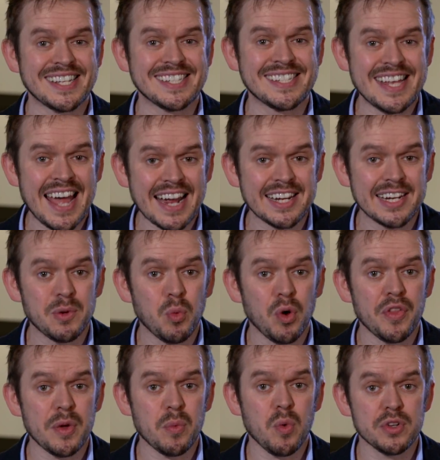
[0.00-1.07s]
exactly
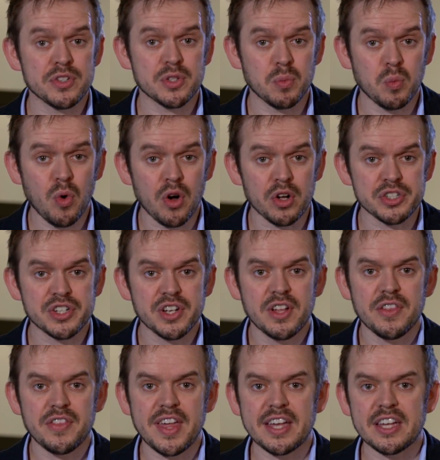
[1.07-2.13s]
what they want to watch,
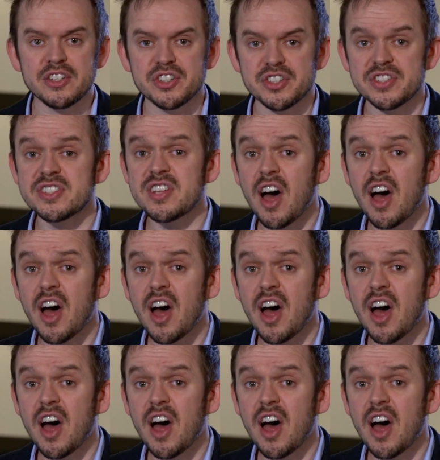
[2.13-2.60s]
they can just